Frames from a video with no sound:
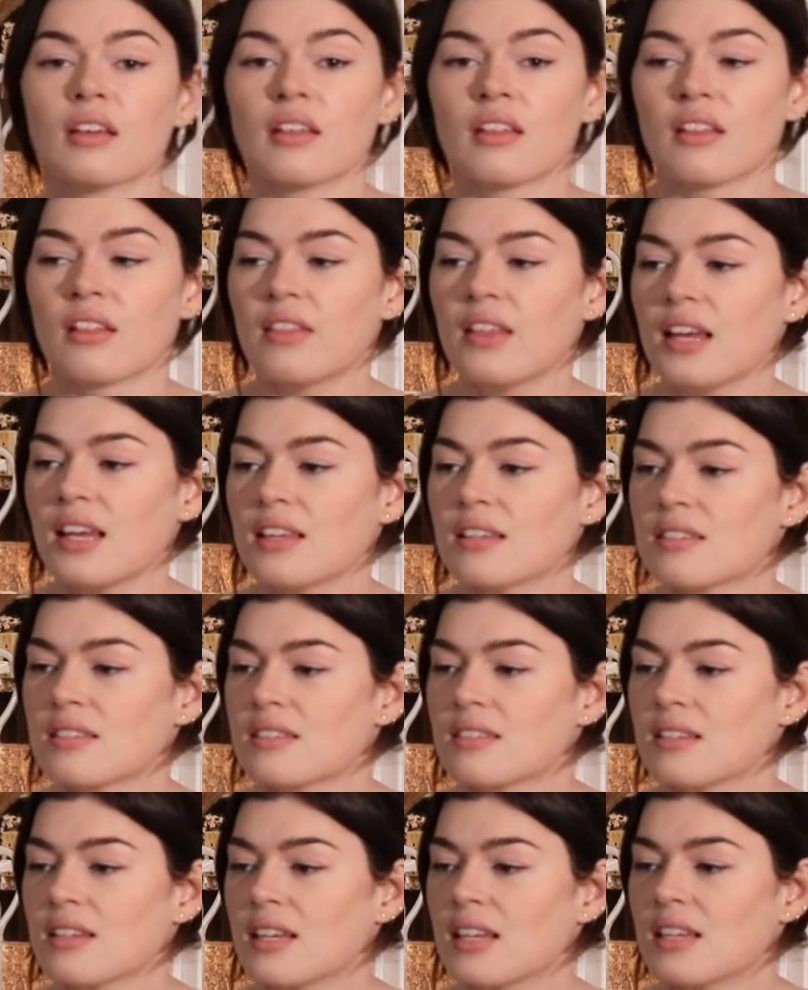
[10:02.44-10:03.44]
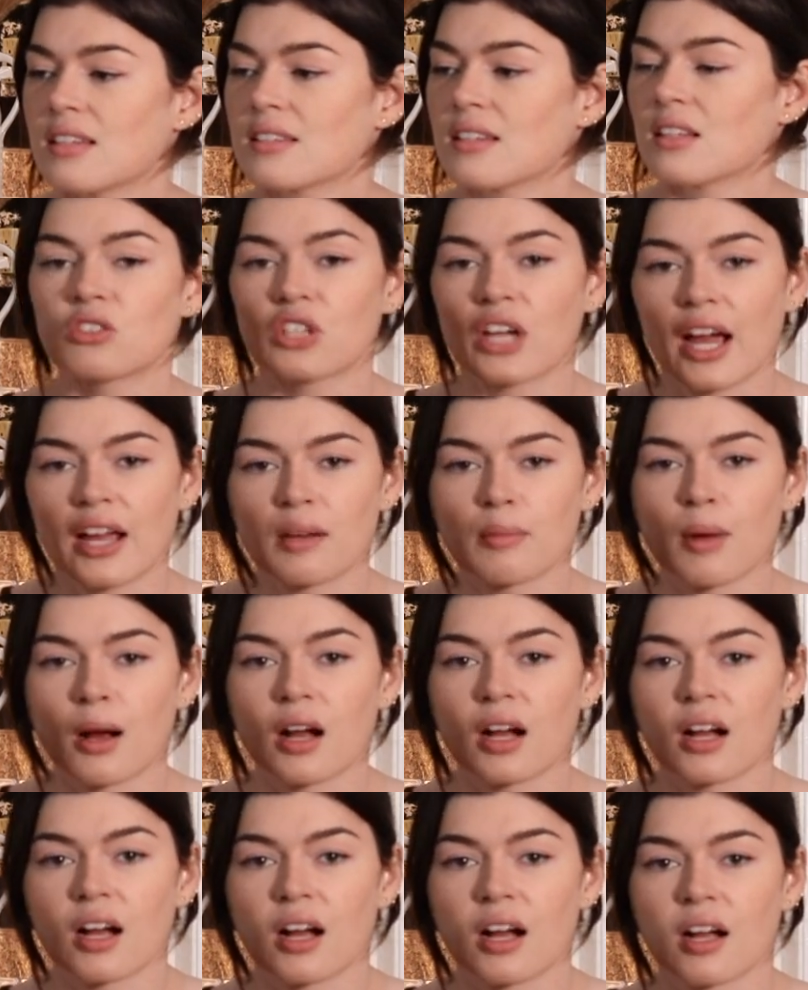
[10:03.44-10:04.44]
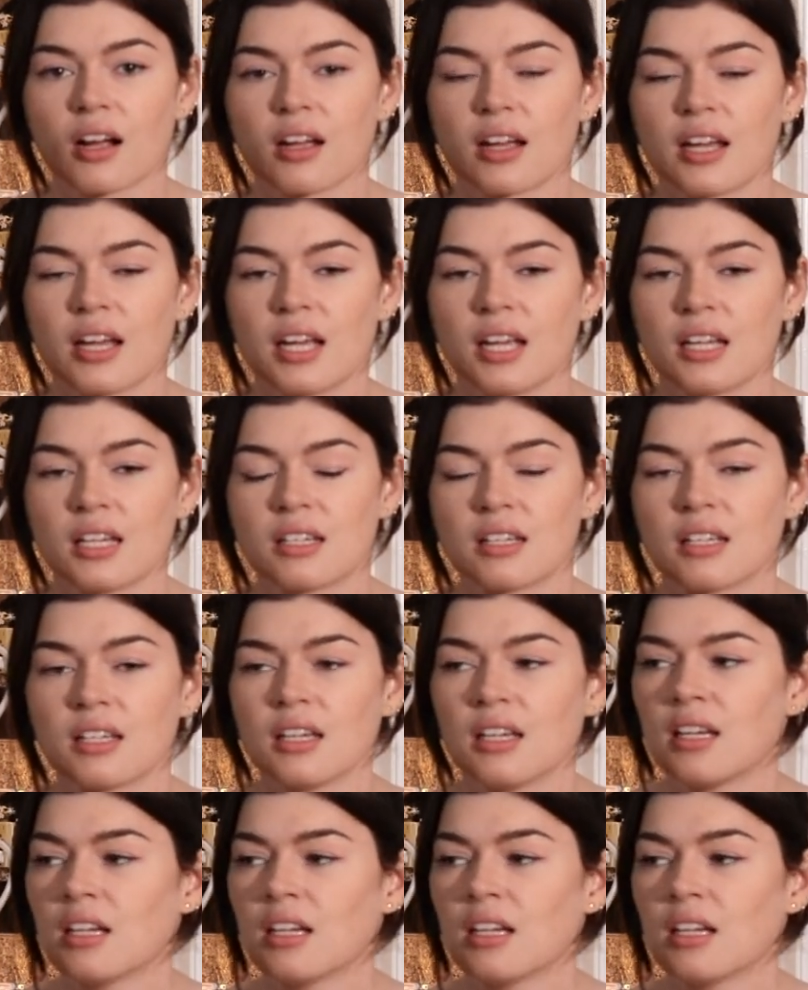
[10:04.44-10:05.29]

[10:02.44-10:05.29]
This is a China marker, and